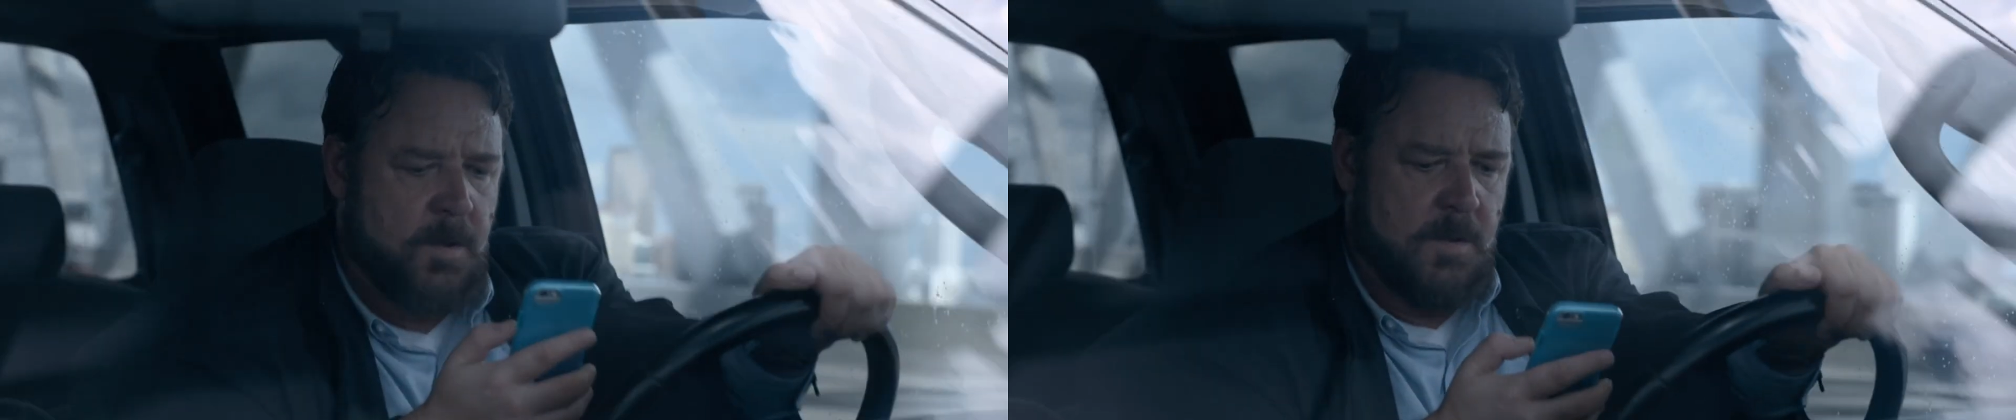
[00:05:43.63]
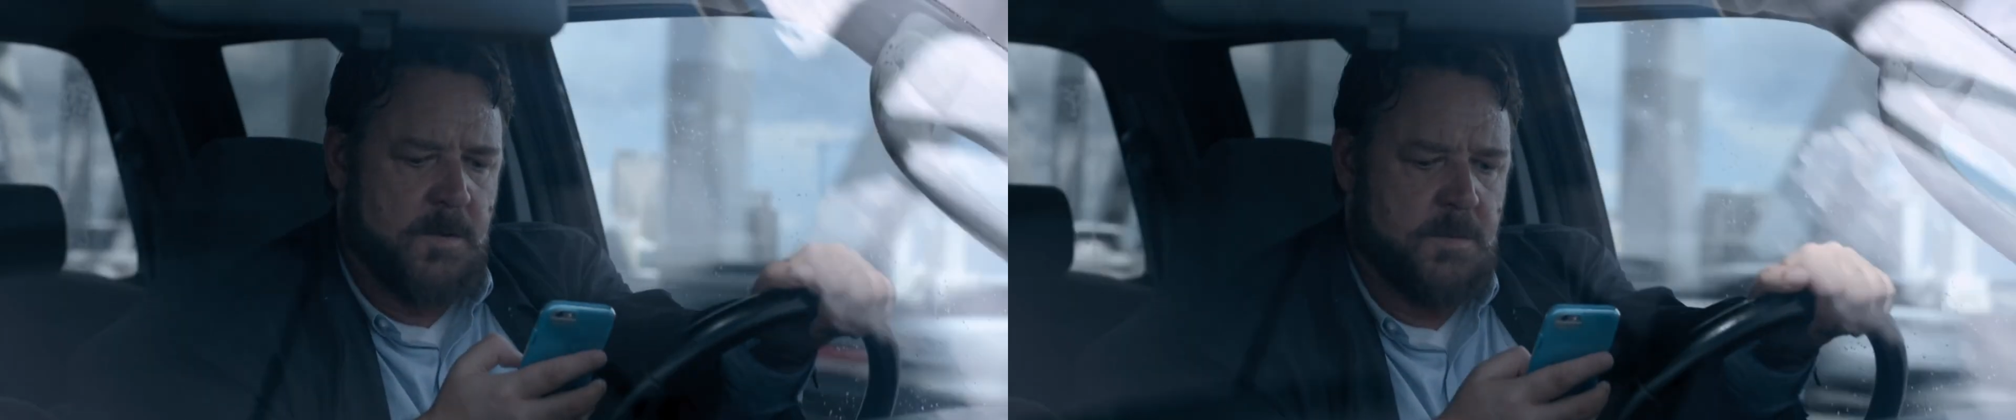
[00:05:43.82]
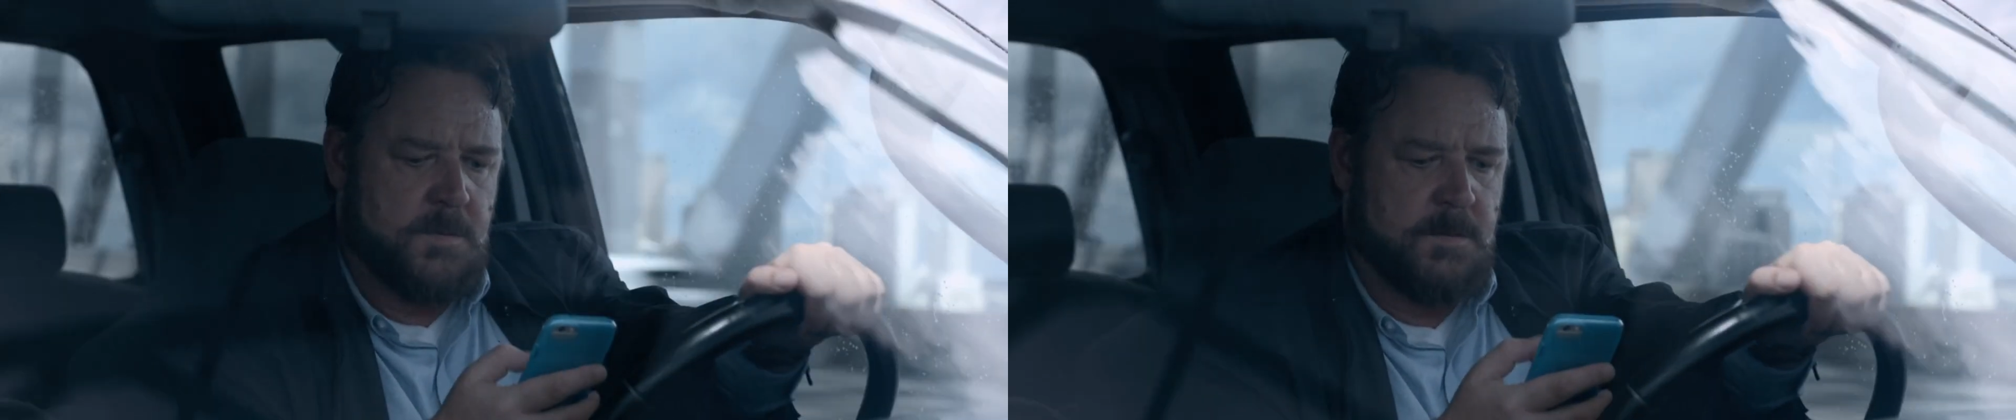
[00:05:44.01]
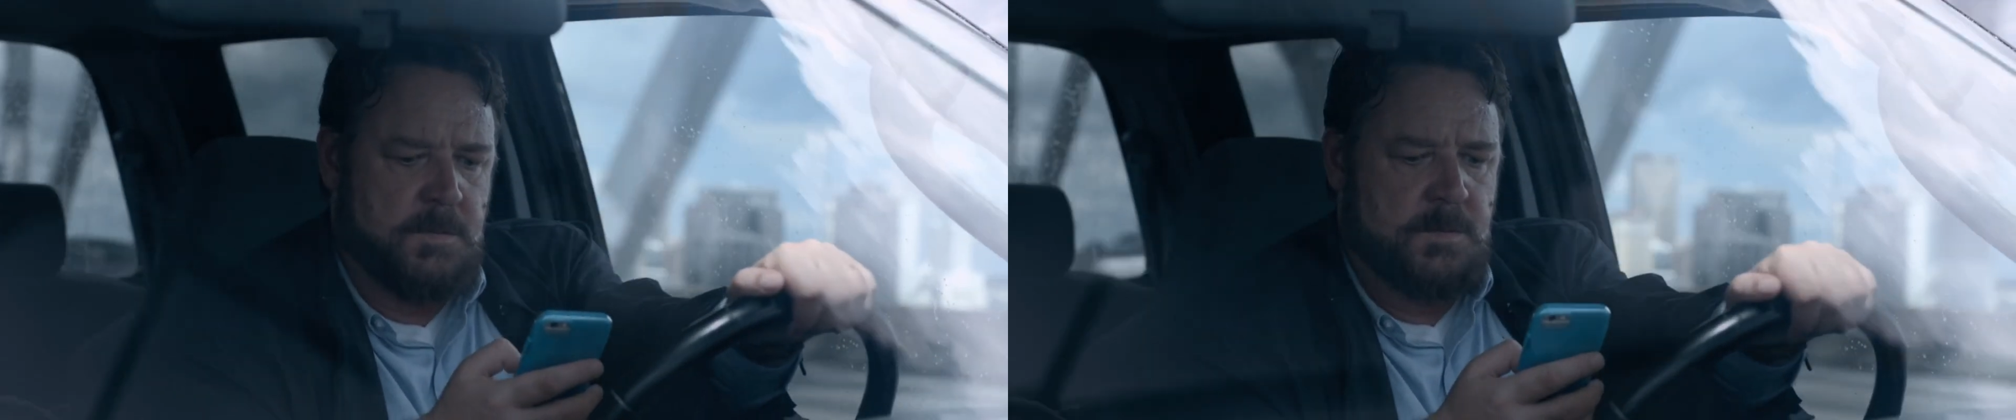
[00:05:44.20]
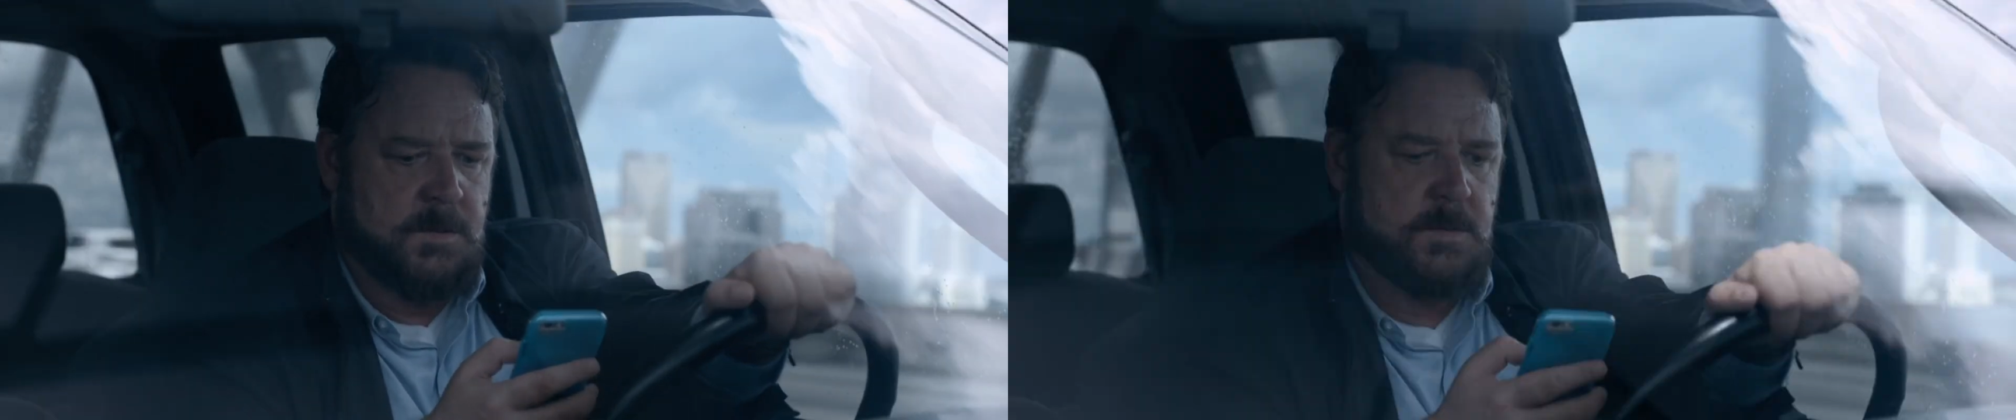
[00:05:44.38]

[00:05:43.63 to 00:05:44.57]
provided the name of